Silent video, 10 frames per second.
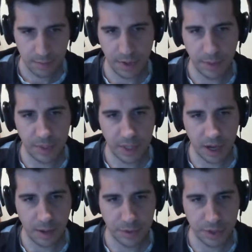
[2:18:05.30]
Public
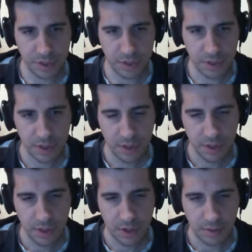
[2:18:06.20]
options
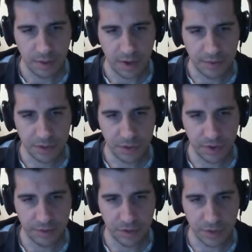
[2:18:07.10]
refs to
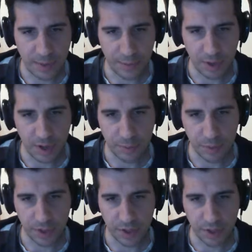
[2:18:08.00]
reference wrapper
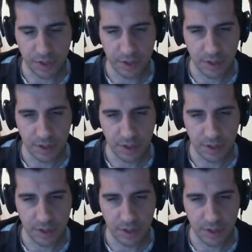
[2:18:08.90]
operator.